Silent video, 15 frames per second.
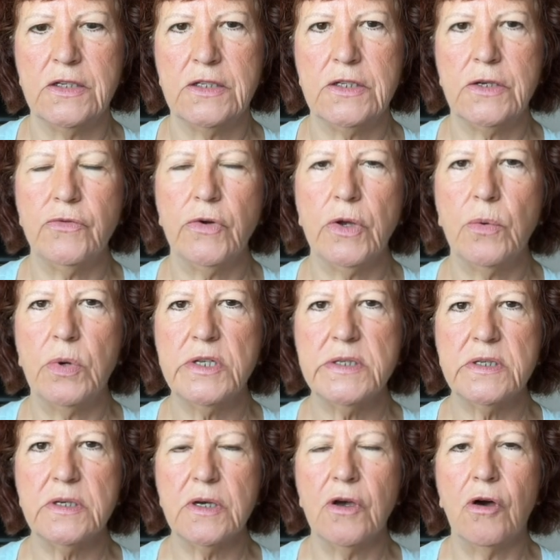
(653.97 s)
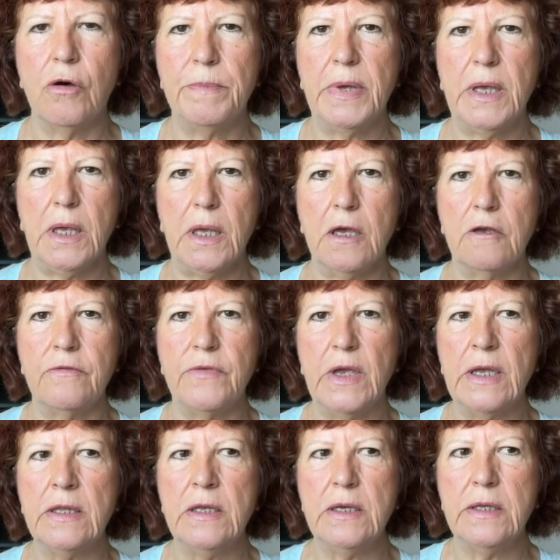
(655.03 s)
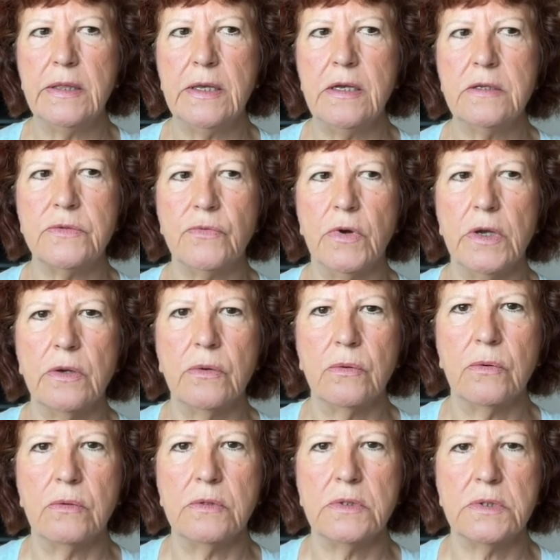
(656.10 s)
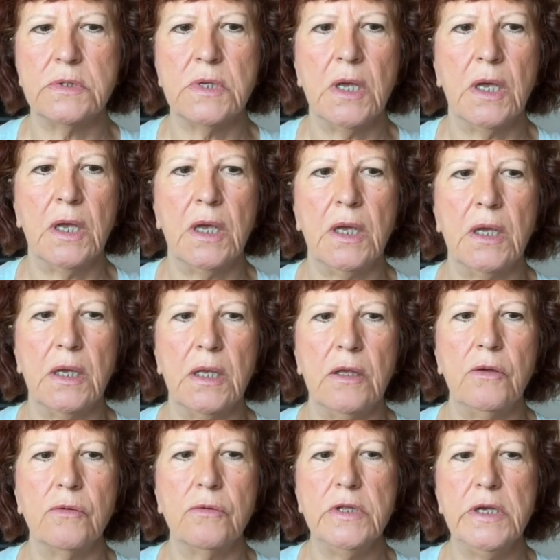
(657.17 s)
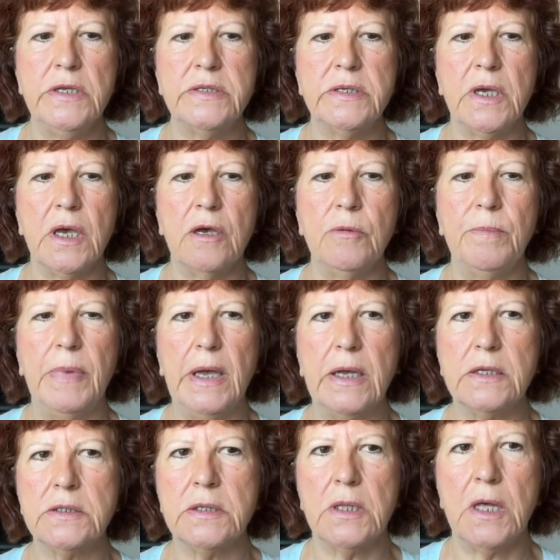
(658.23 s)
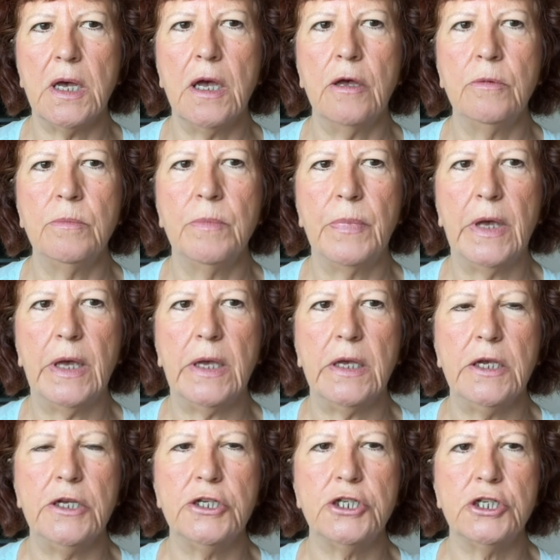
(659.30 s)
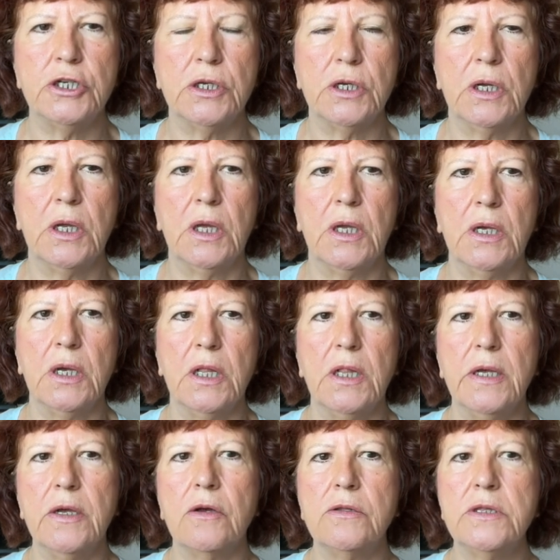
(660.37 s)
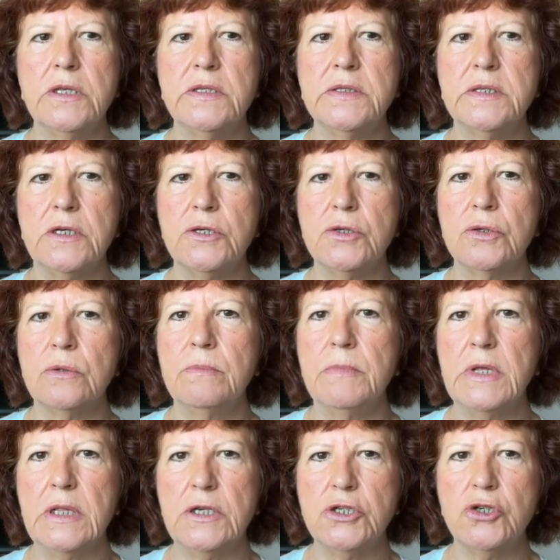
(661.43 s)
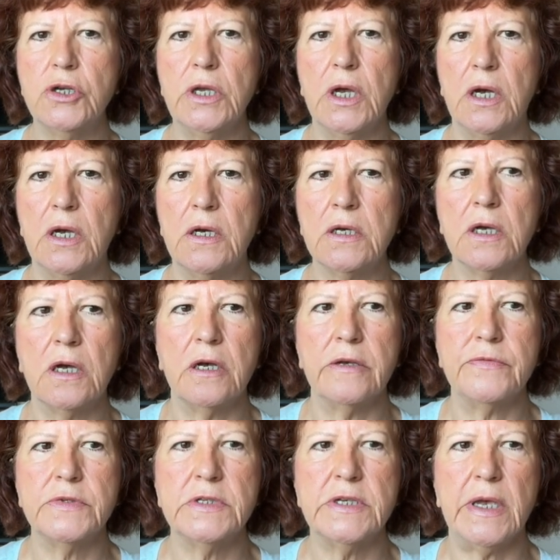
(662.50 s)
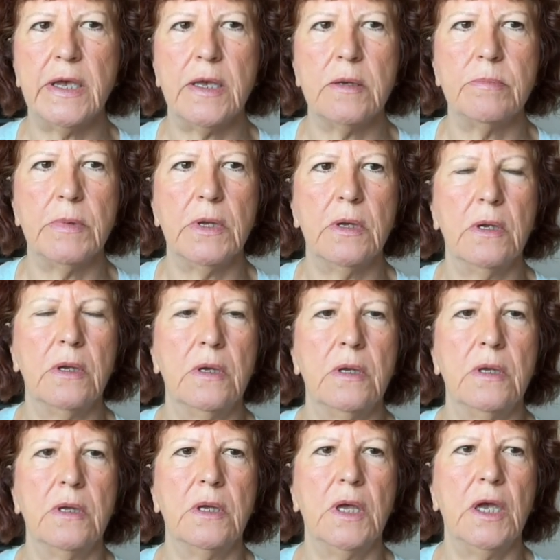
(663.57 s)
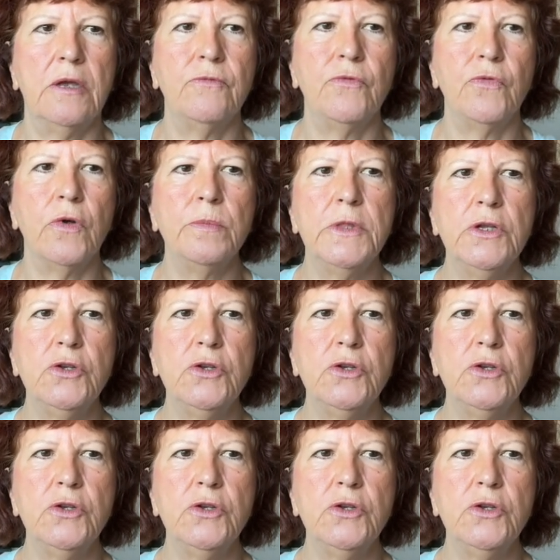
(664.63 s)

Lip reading: To request a copy of any of these records, you'll need to go back to the home page, click on the Central Military Archives tab, and from